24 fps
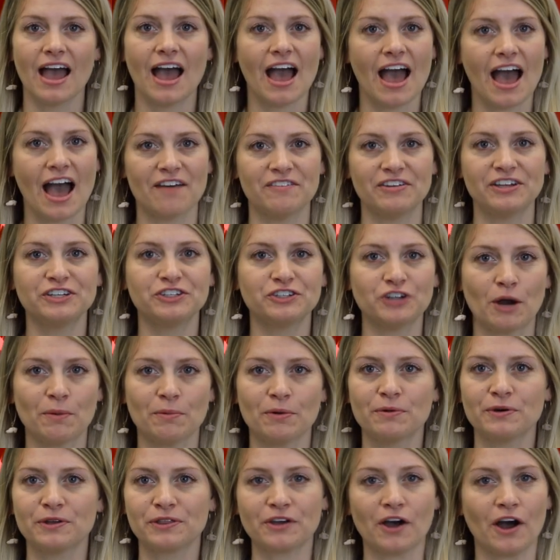Having
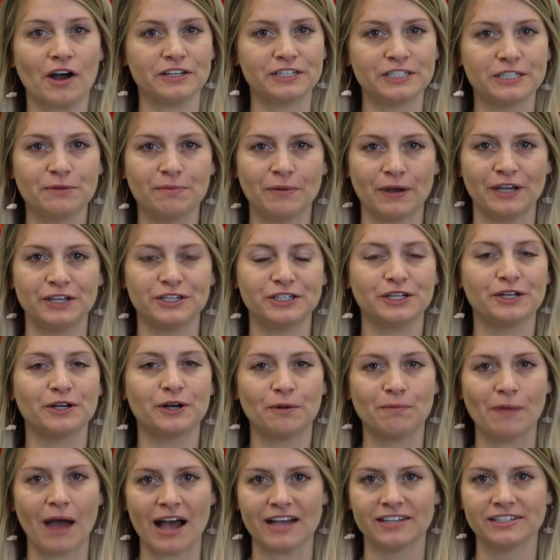trouble with constipation
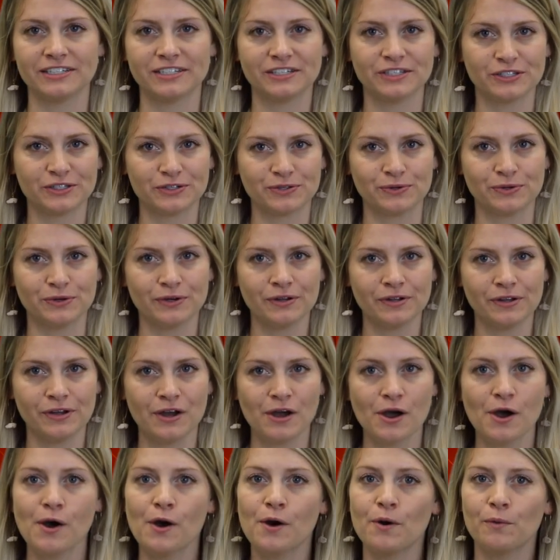or passing stool?
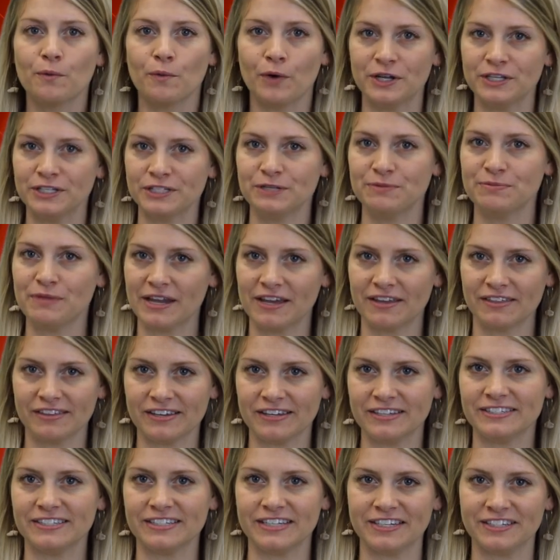Want to make
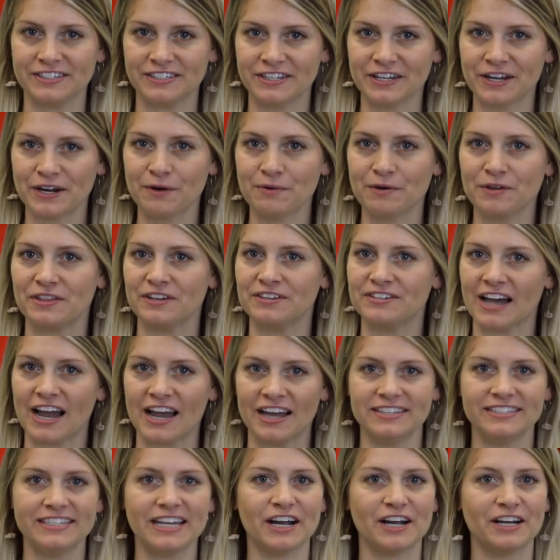things easier with a
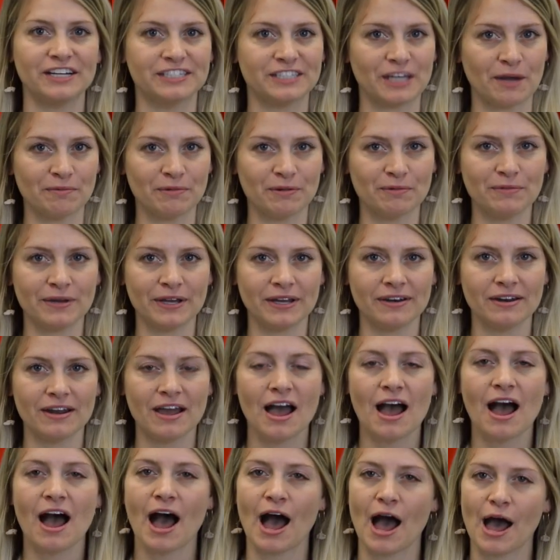dietary supplement?
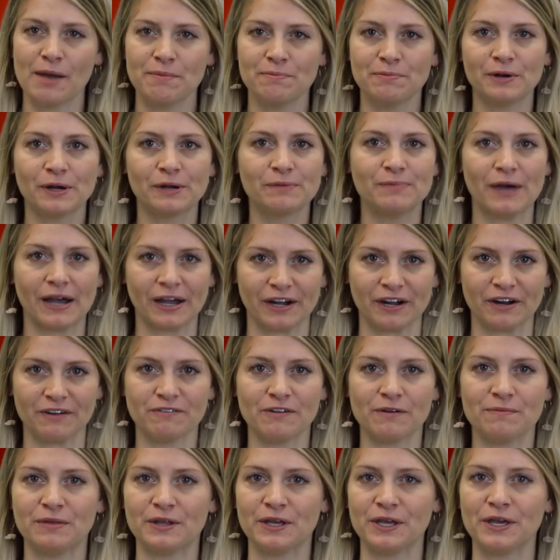I'm Brooke Becker
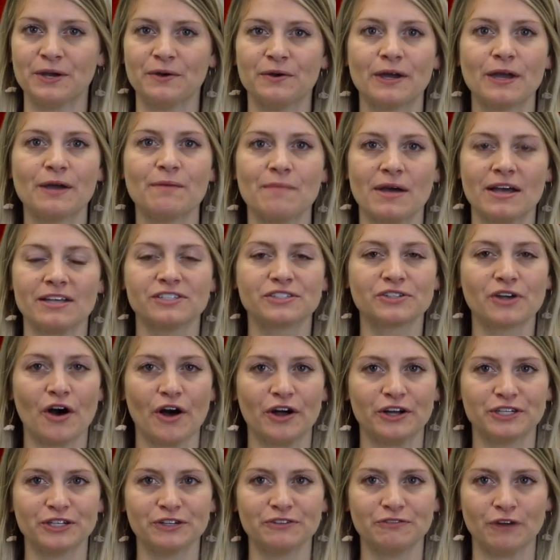from the UAMS
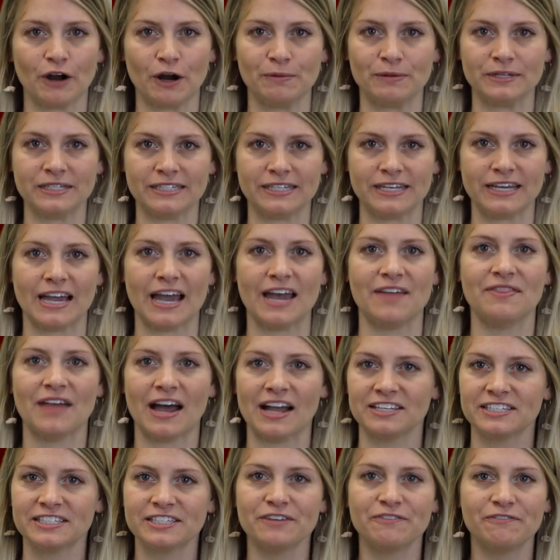College of Pharmacy and
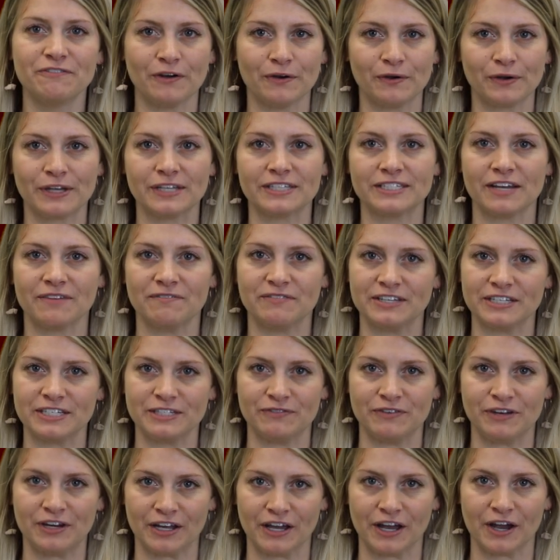that's the focus of this
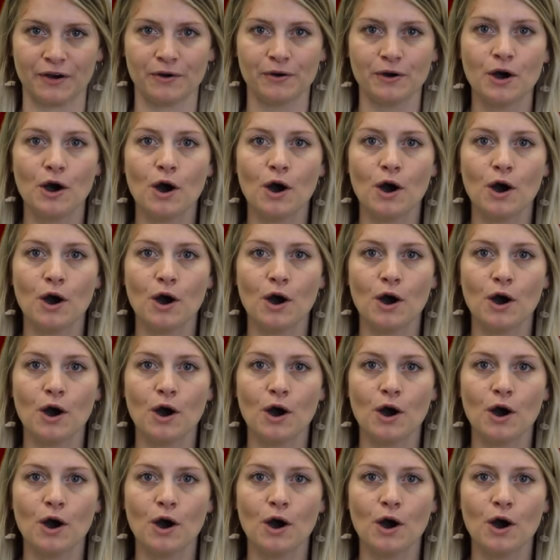video,